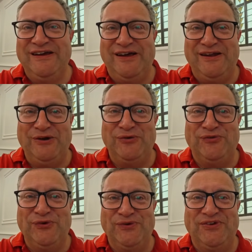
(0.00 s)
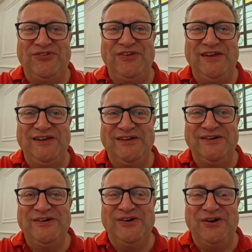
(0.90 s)
and I look forward to seeing
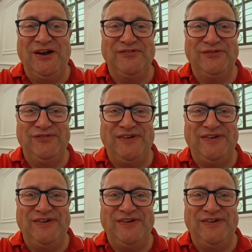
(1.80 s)
you on another